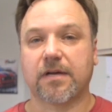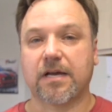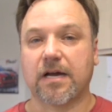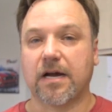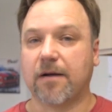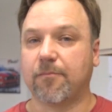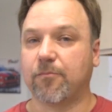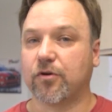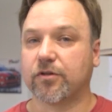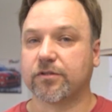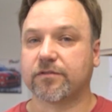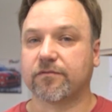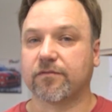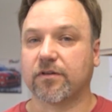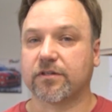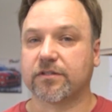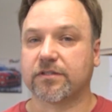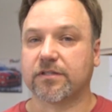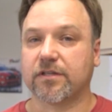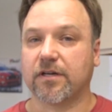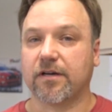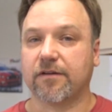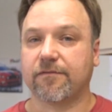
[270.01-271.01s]
Got most of our
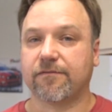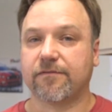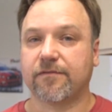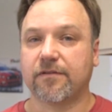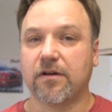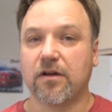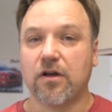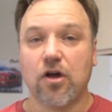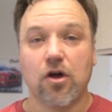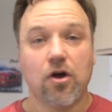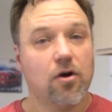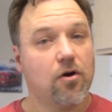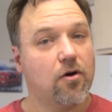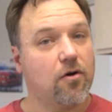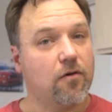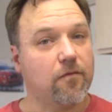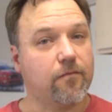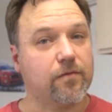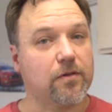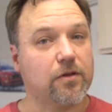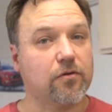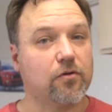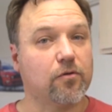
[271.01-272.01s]
stuff.
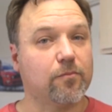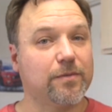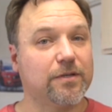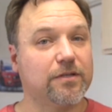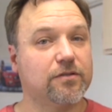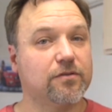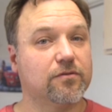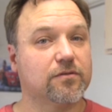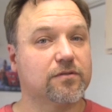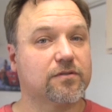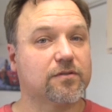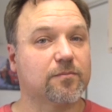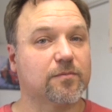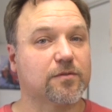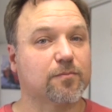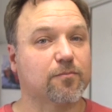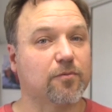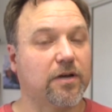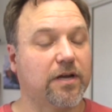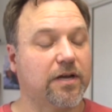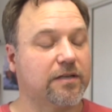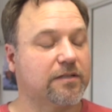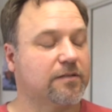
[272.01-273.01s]
Hopefully we'll be doing some
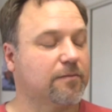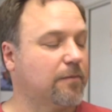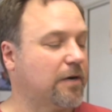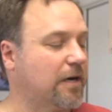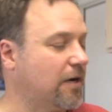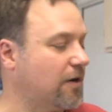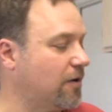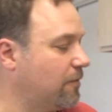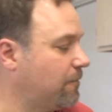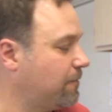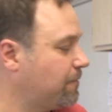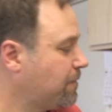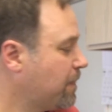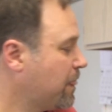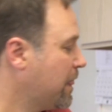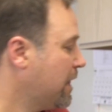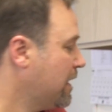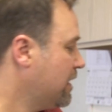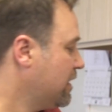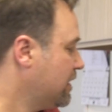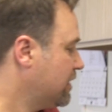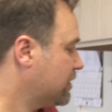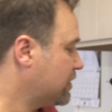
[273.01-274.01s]
spraying tomorrow.
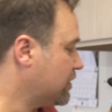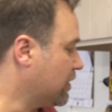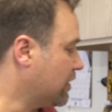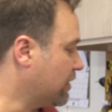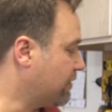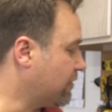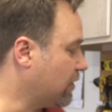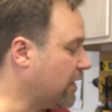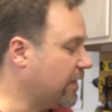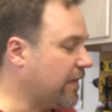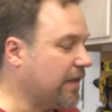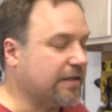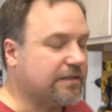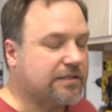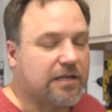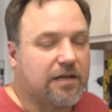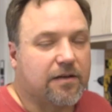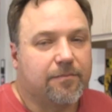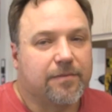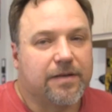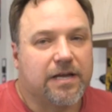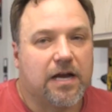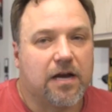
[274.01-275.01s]
So the friend that's
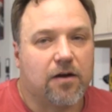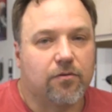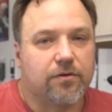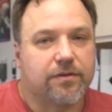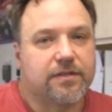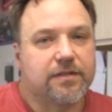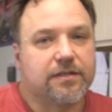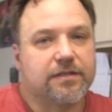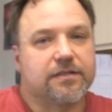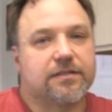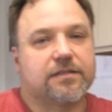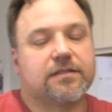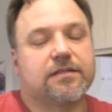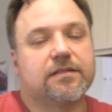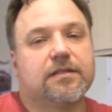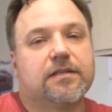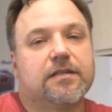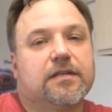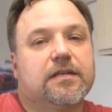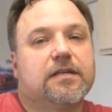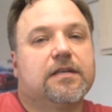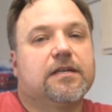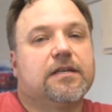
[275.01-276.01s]
helped me out with this,
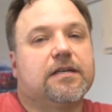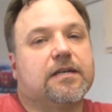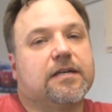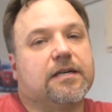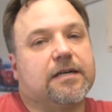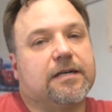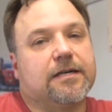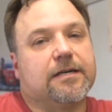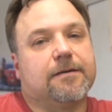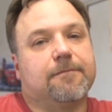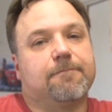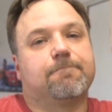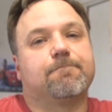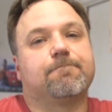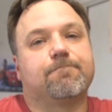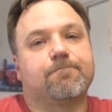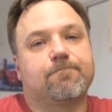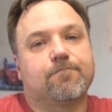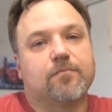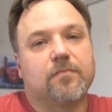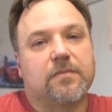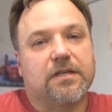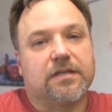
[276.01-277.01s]

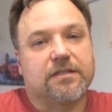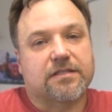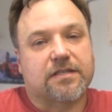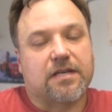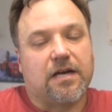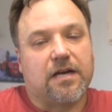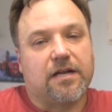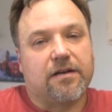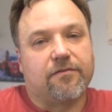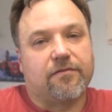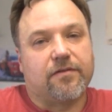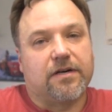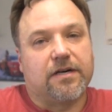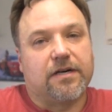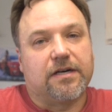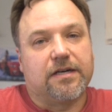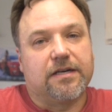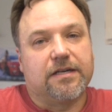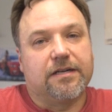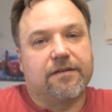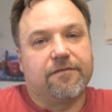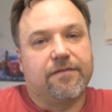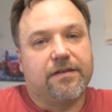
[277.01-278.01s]
it's kind
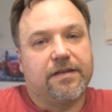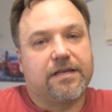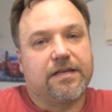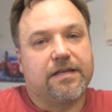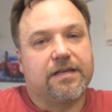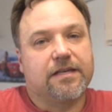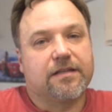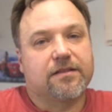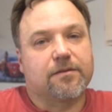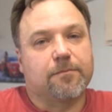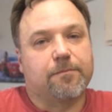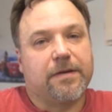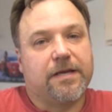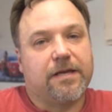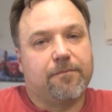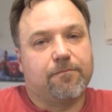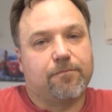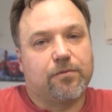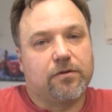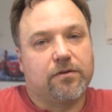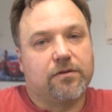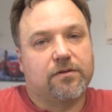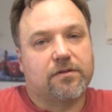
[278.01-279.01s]
of if he could get the
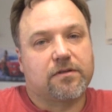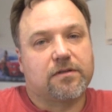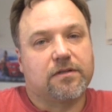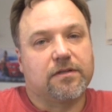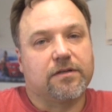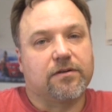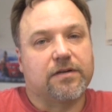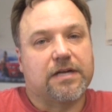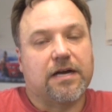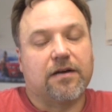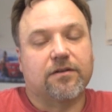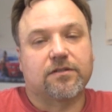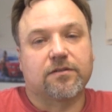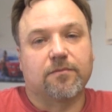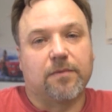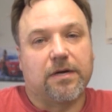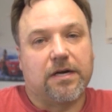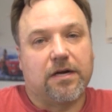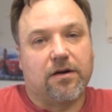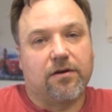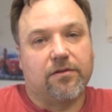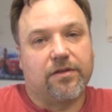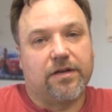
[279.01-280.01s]
paint booth cleared out
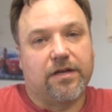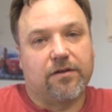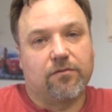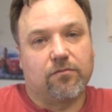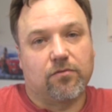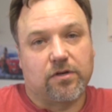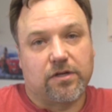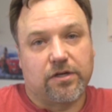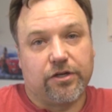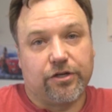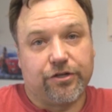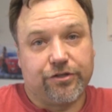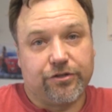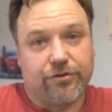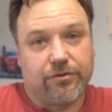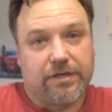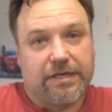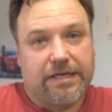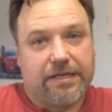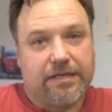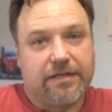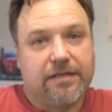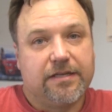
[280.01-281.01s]
tomorrow, then we're gonna do
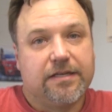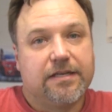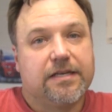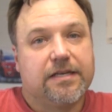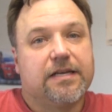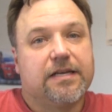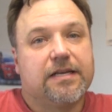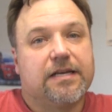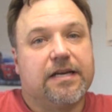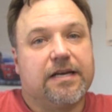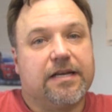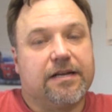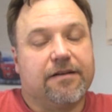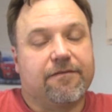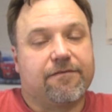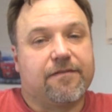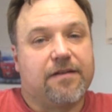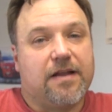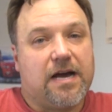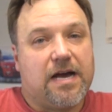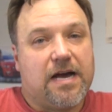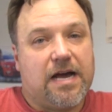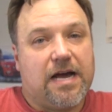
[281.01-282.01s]
it. And
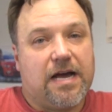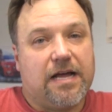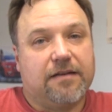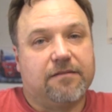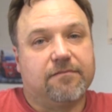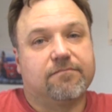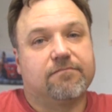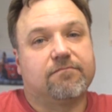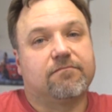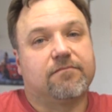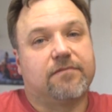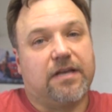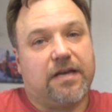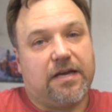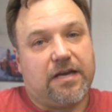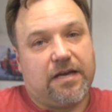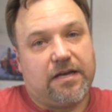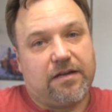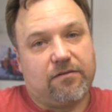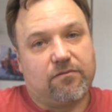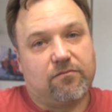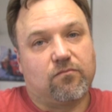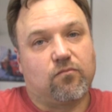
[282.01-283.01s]
if not,
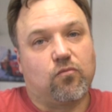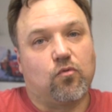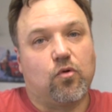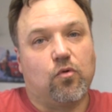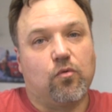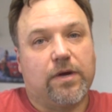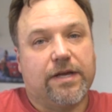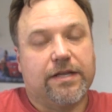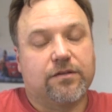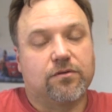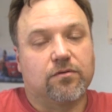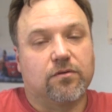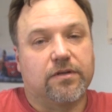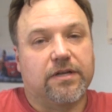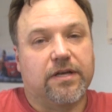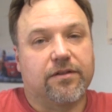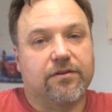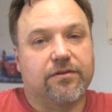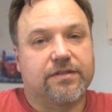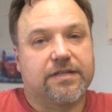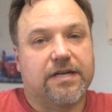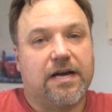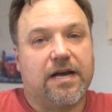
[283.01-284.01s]
then we'll wait till
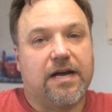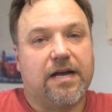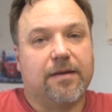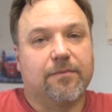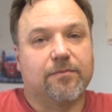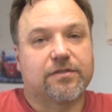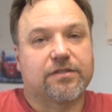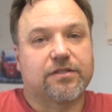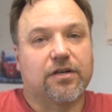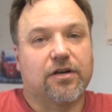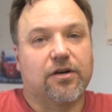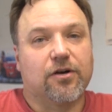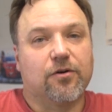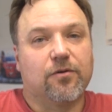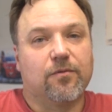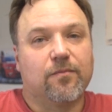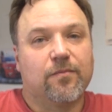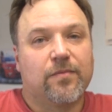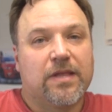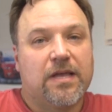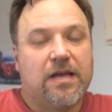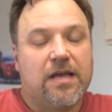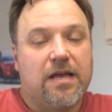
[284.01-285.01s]
another time.
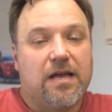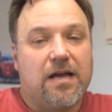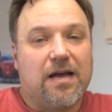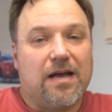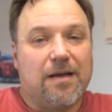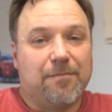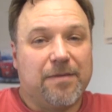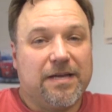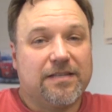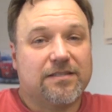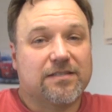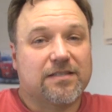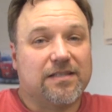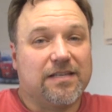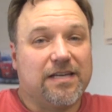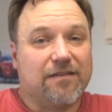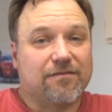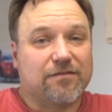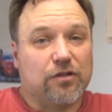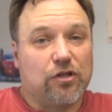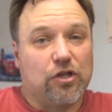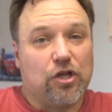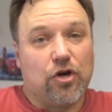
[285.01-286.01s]
So I basically
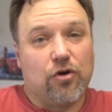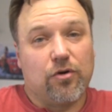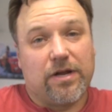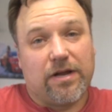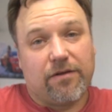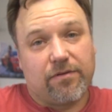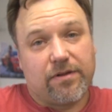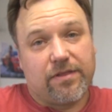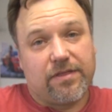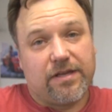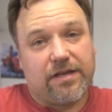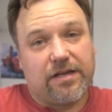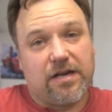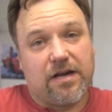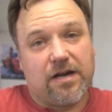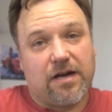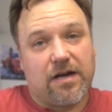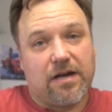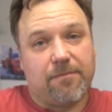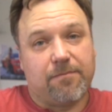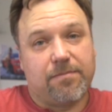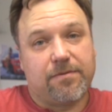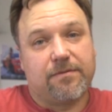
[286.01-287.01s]
have to load everything
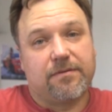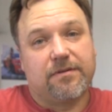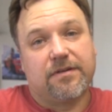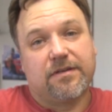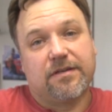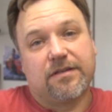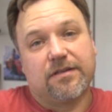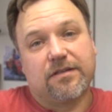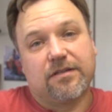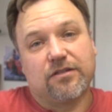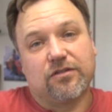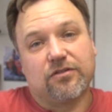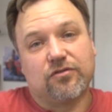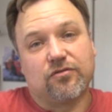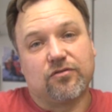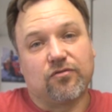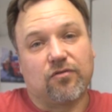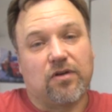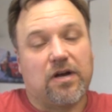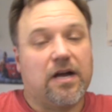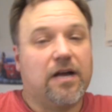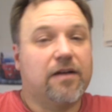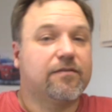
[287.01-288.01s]
up,
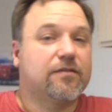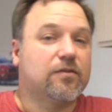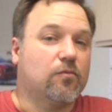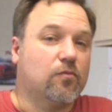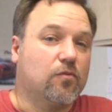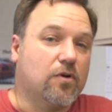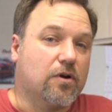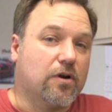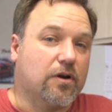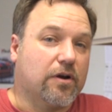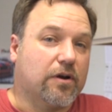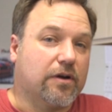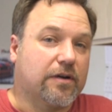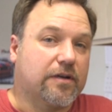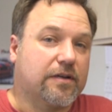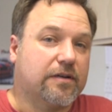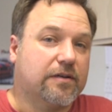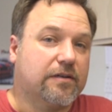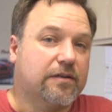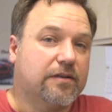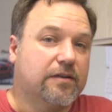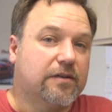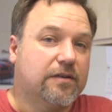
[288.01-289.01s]
drive to work
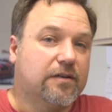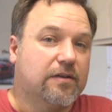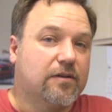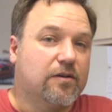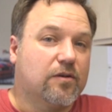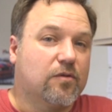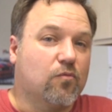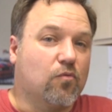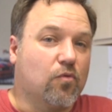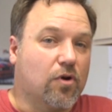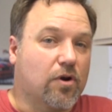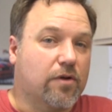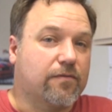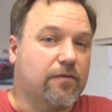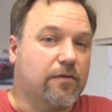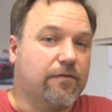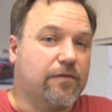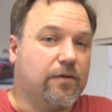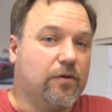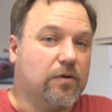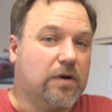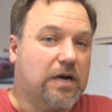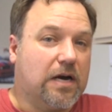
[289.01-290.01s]
for
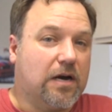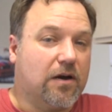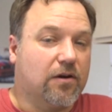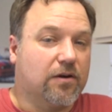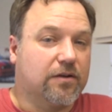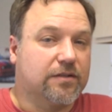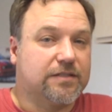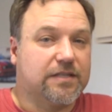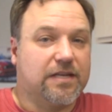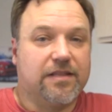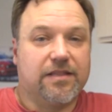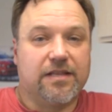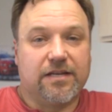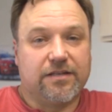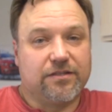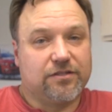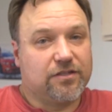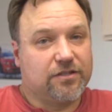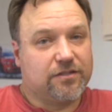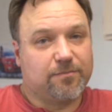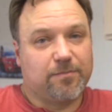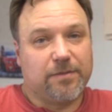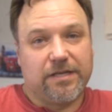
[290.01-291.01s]
a few hours, and then
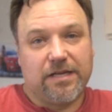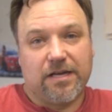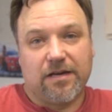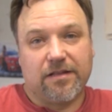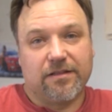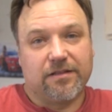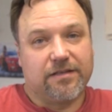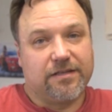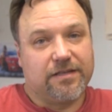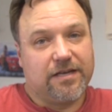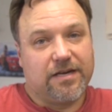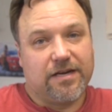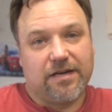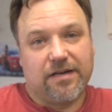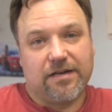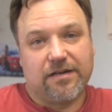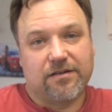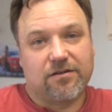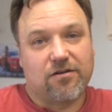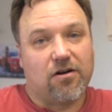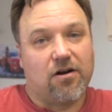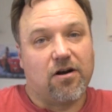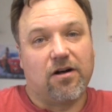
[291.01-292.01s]
just be on
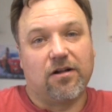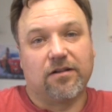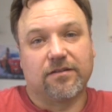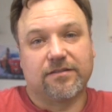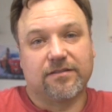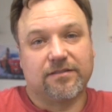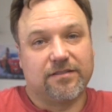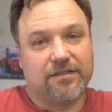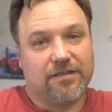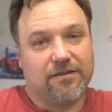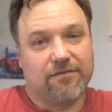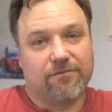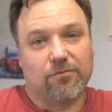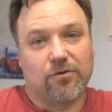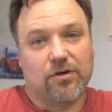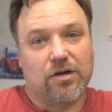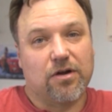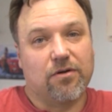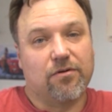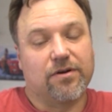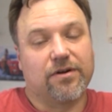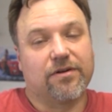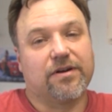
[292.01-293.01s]
the call to see if we're
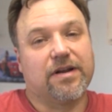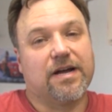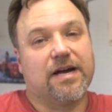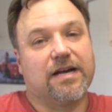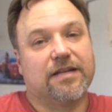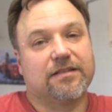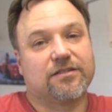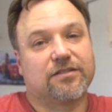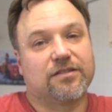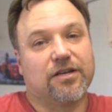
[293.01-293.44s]
going or not.